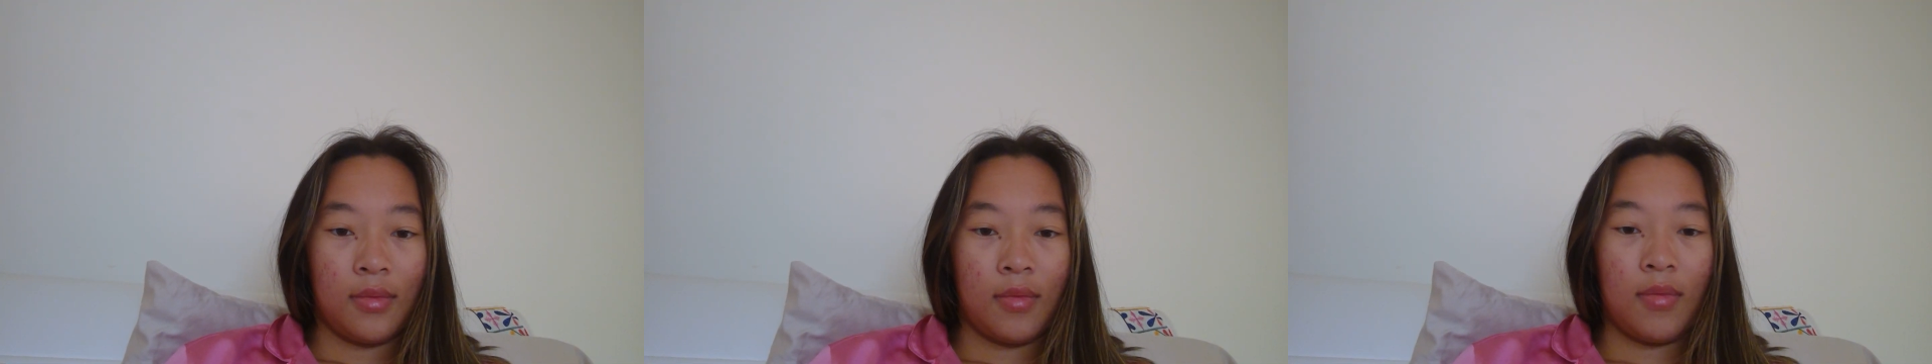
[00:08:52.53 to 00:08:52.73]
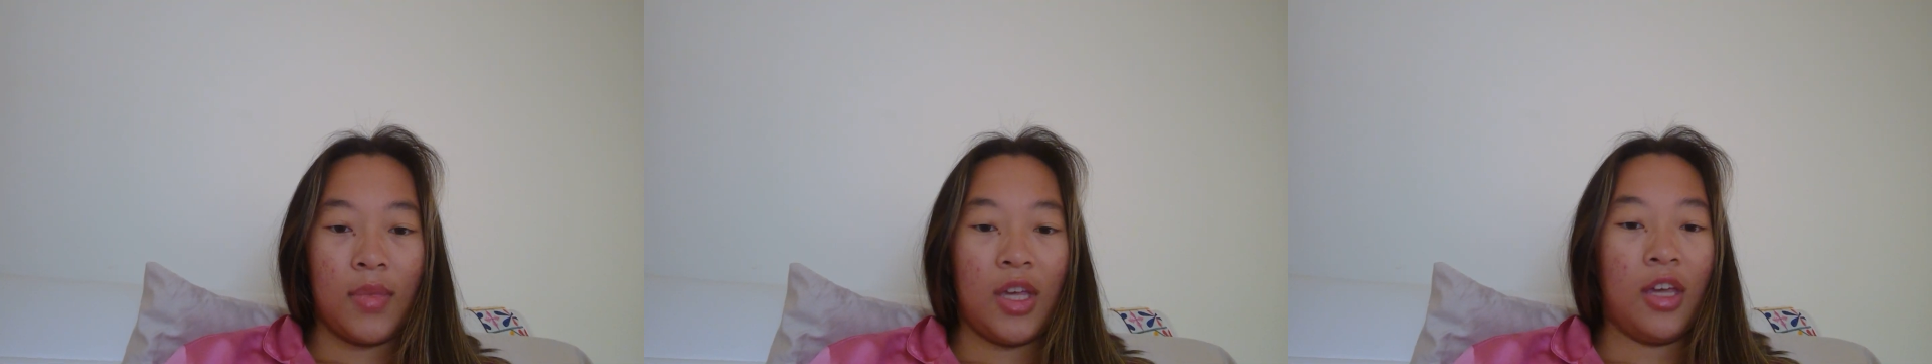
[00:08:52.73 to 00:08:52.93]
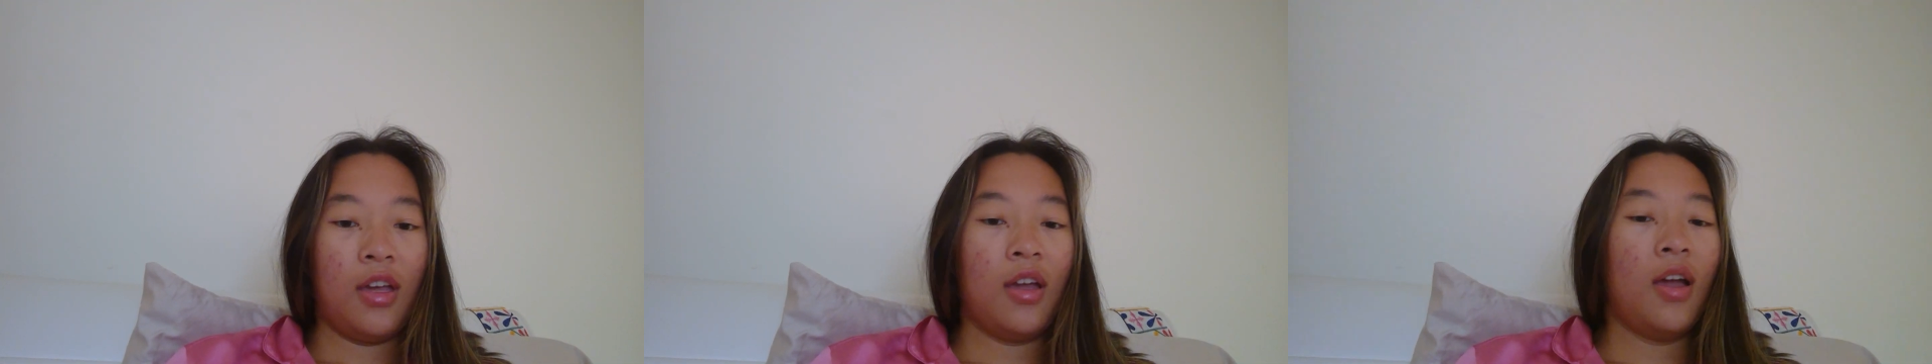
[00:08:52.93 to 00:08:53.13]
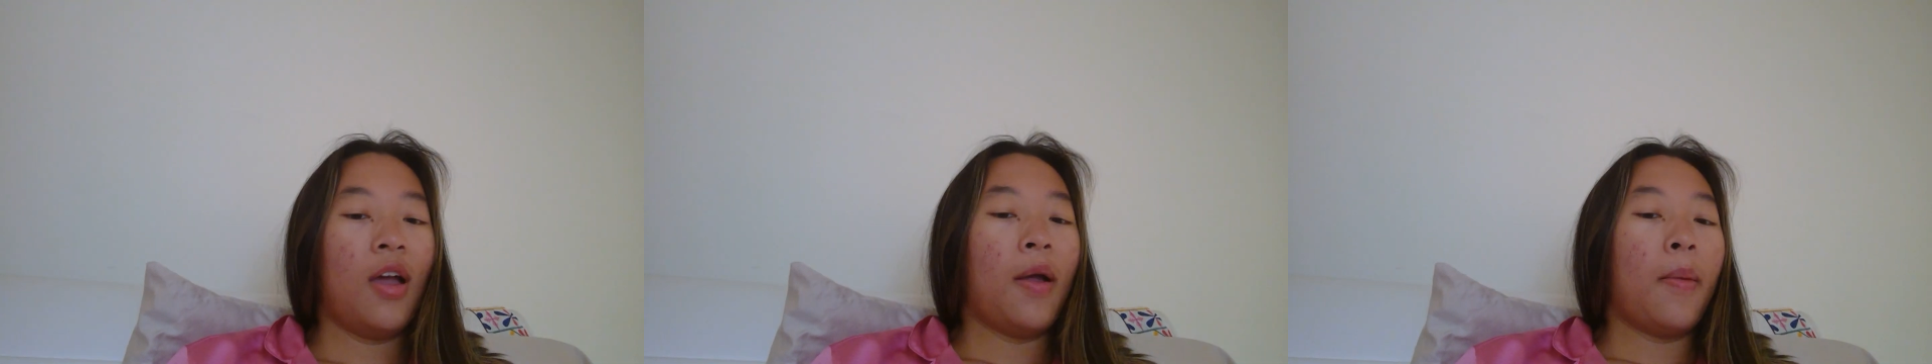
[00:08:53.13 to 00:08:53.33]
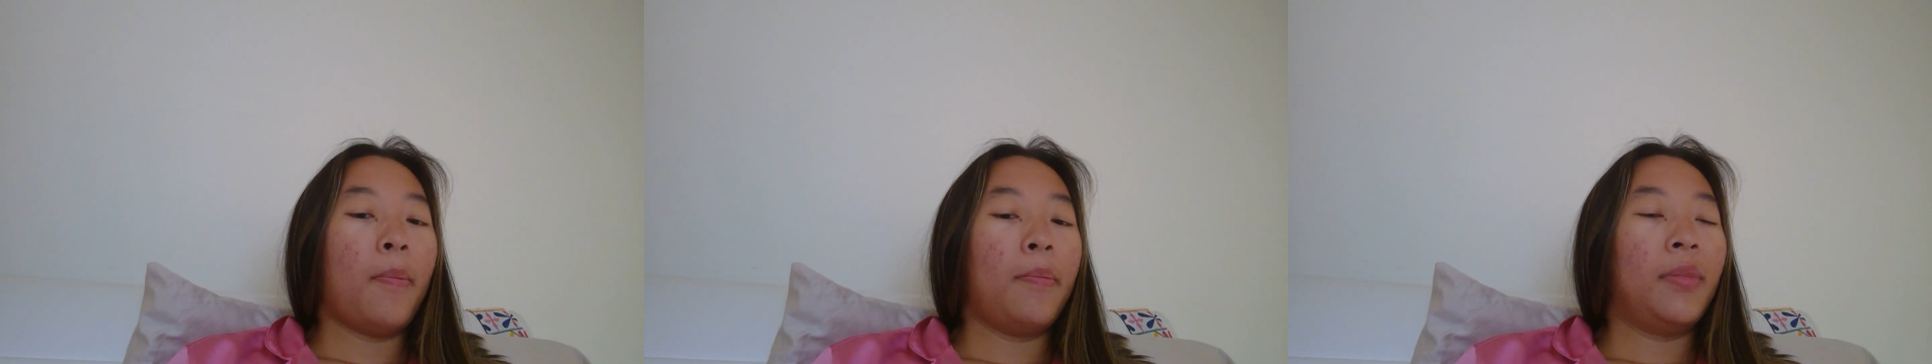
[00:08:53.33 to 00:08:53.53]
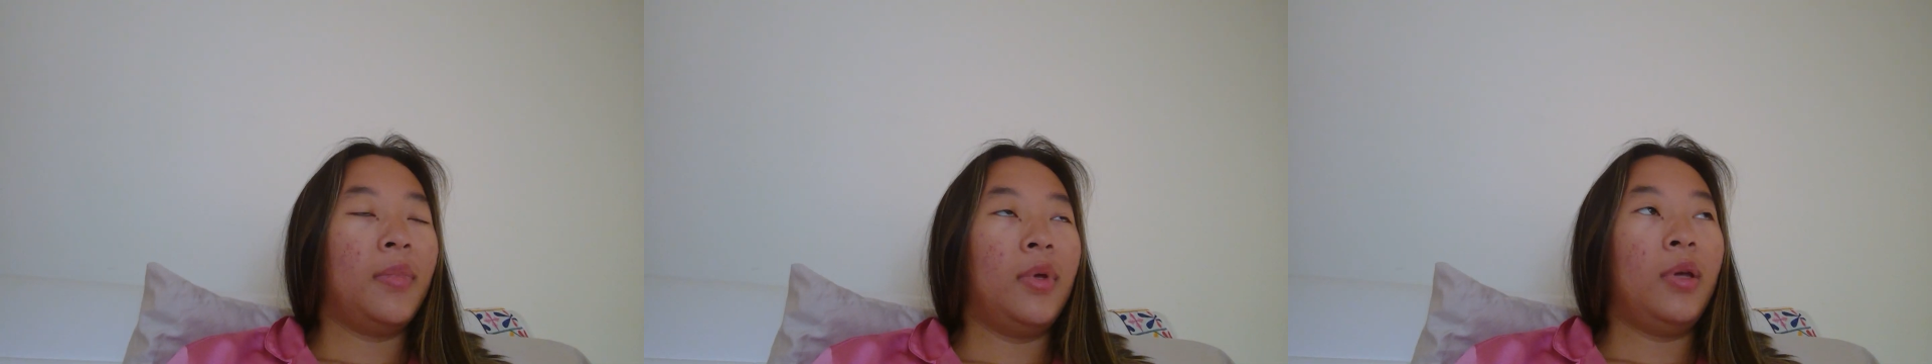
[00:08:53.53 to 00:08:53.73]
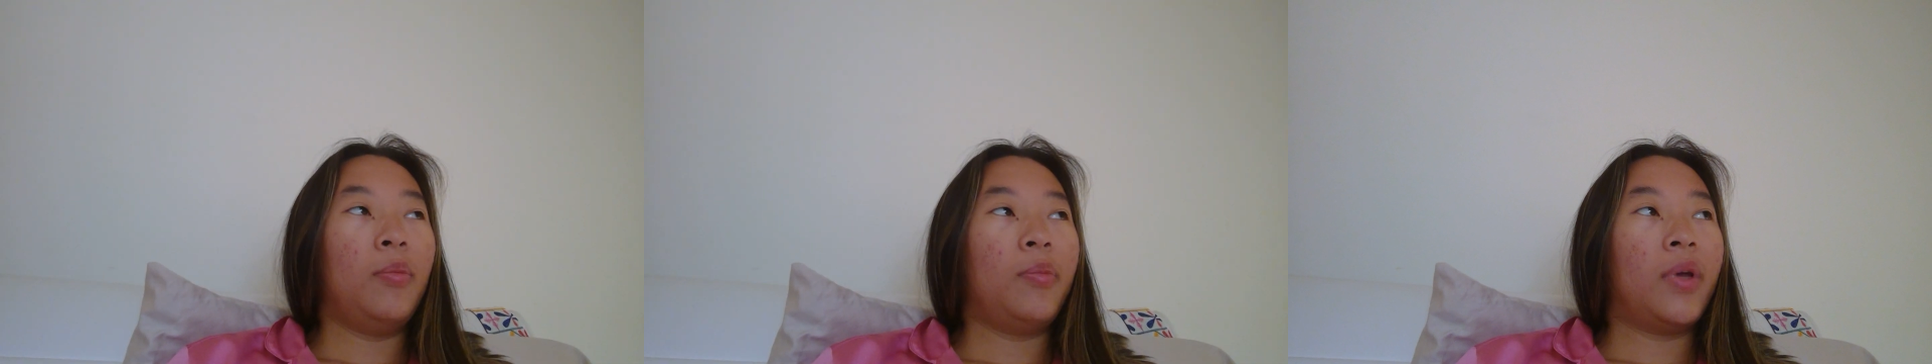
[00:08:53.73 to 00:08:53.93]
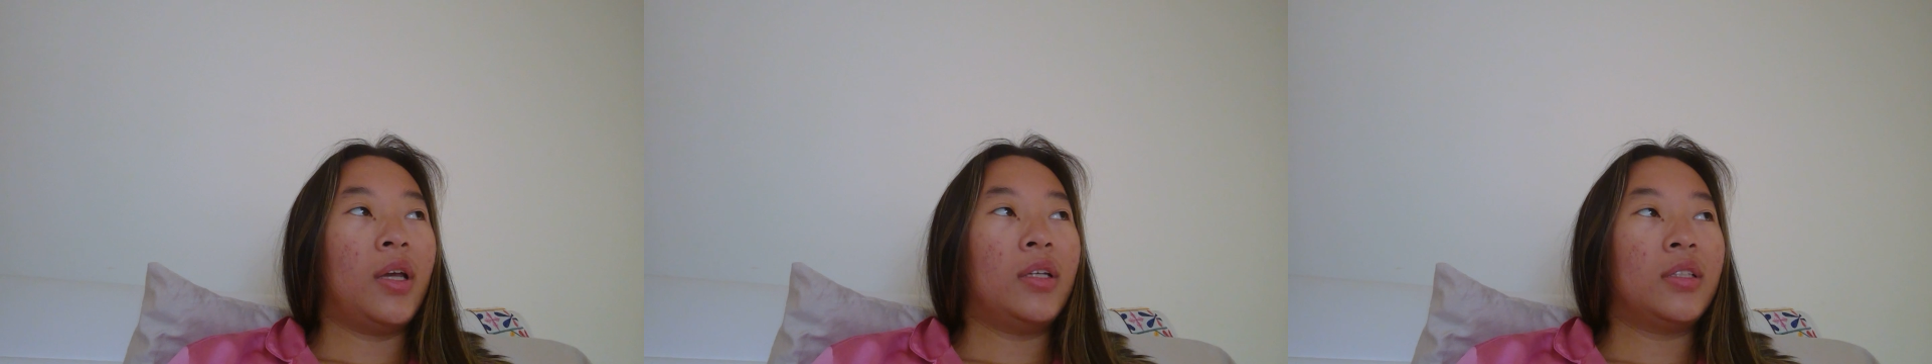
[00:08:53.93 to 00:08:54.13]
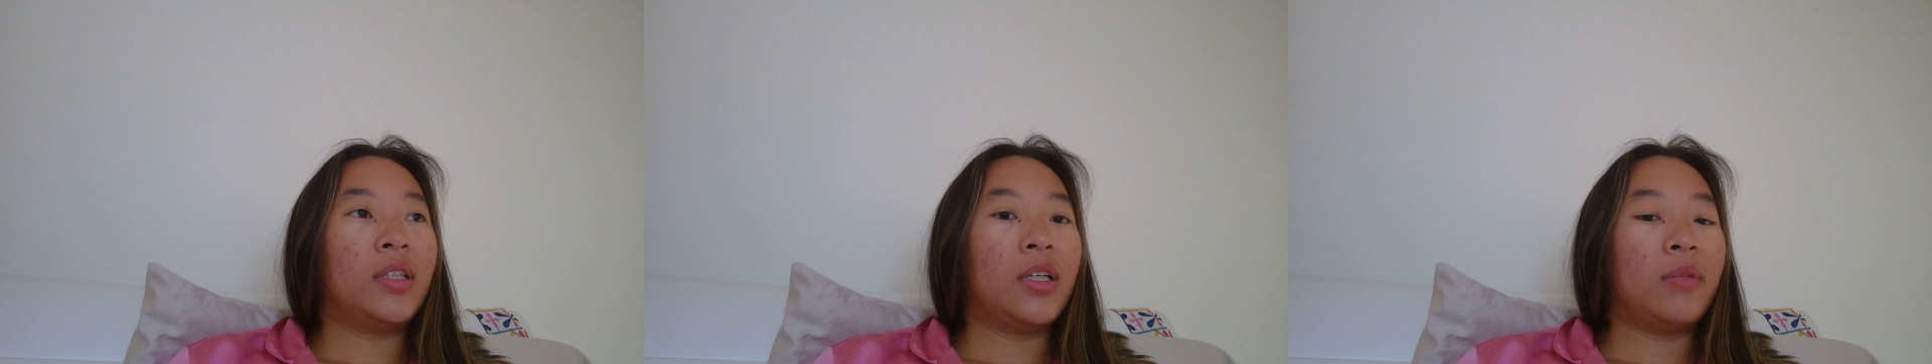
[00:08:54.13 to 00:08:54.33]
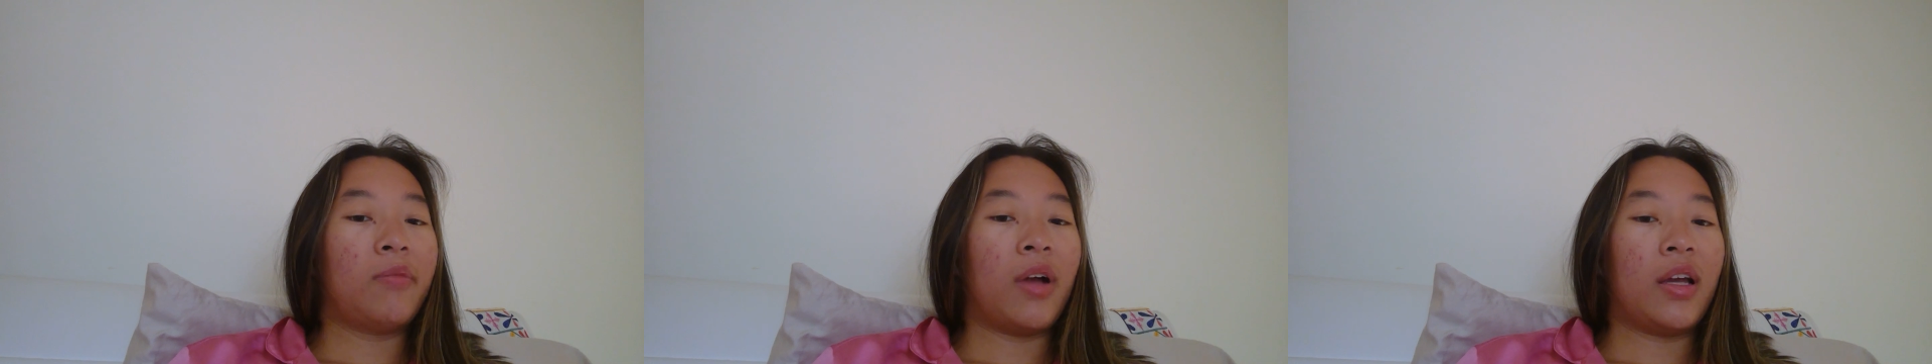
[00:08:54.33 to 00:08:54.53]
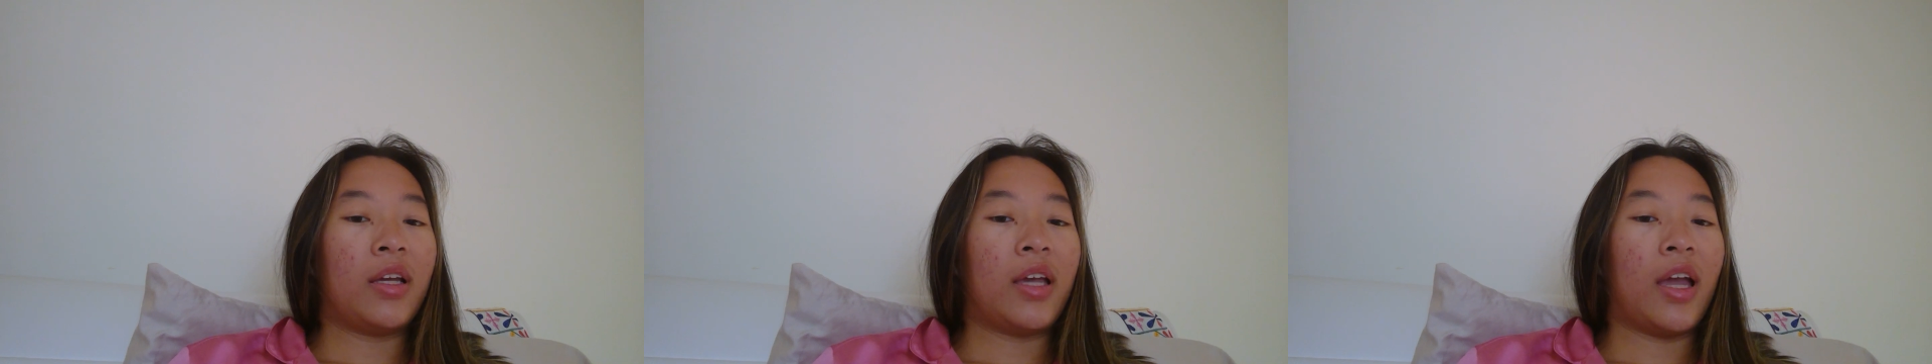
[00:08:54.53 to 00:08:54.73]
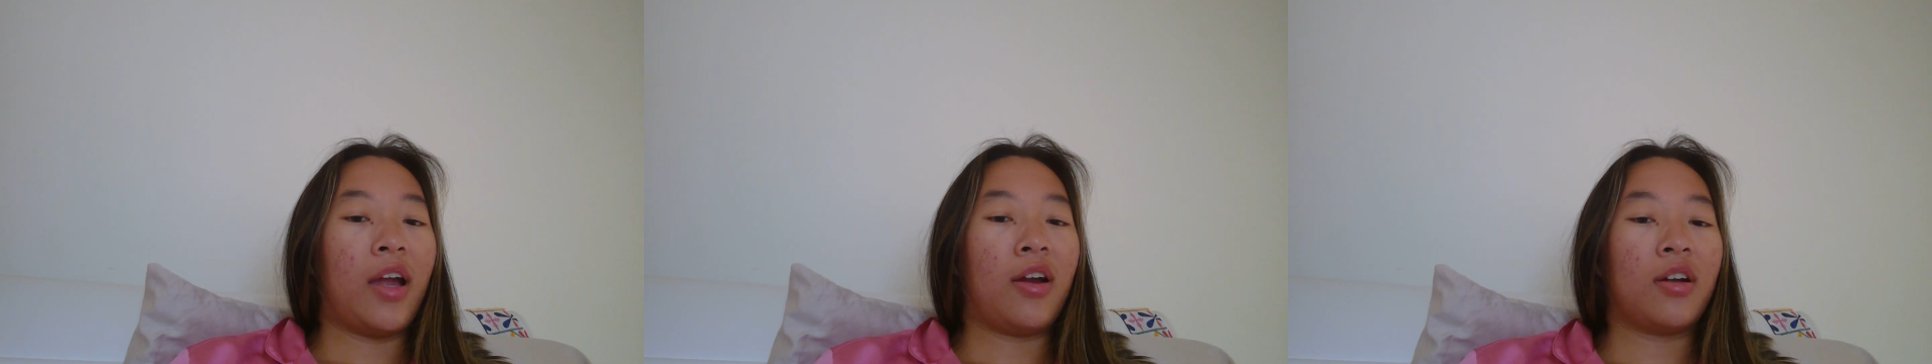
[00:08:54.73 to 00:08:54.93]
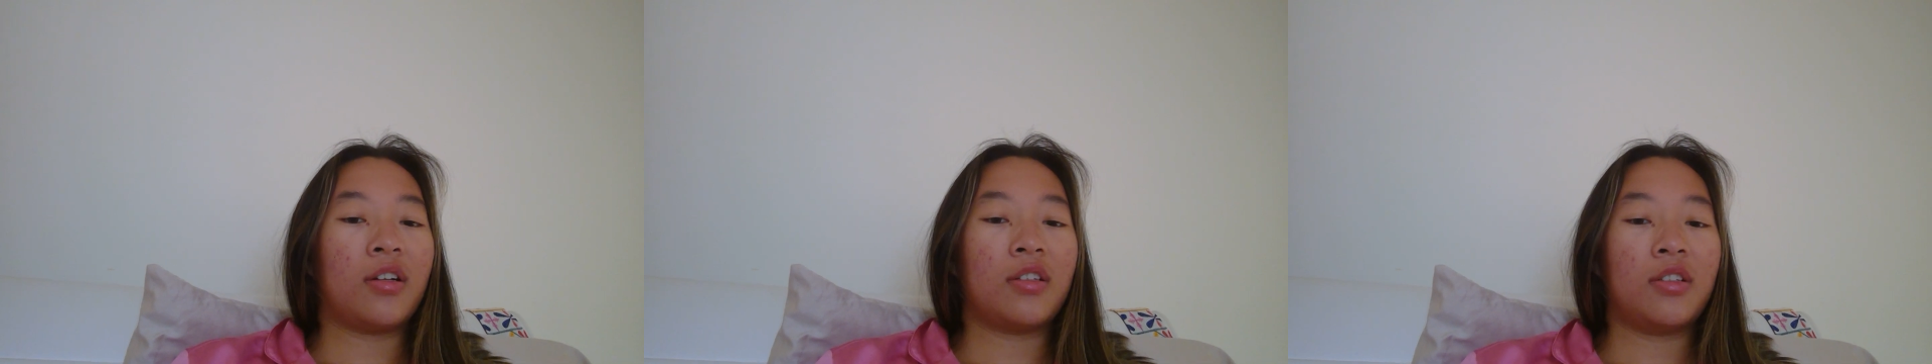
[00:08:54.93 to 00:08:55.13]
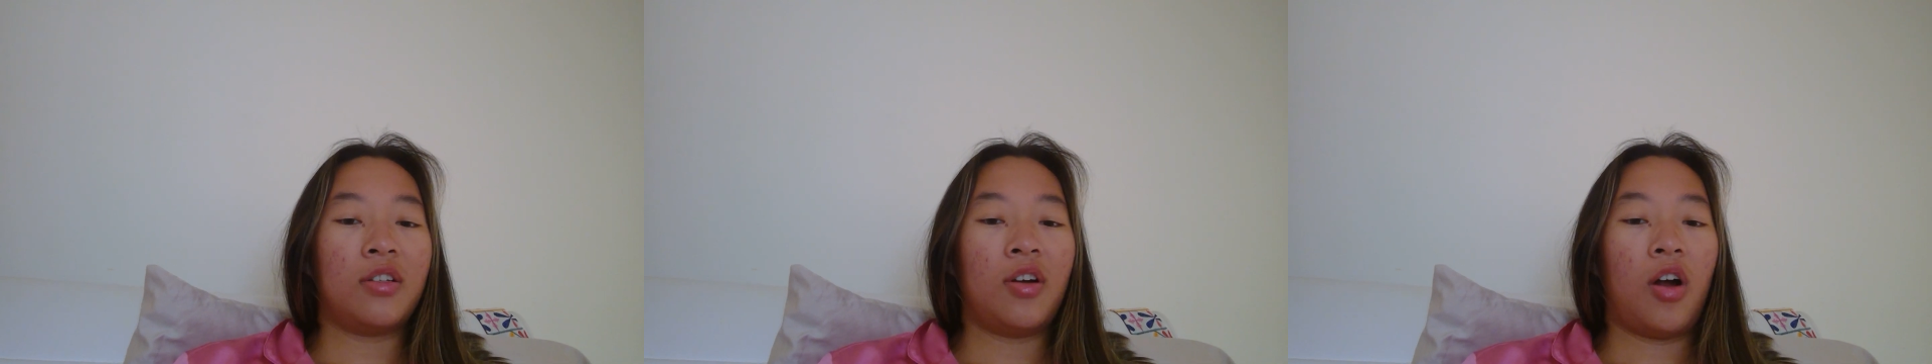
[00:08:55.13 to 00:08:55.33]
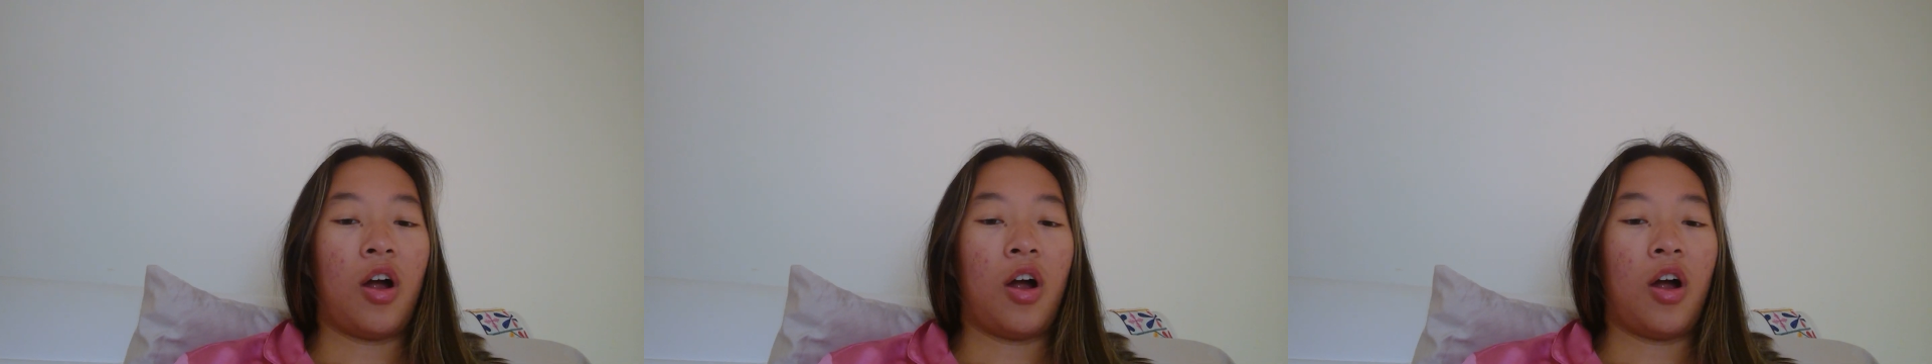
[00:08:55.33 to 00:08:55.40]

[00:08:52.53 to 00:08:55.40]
Me, me basing my character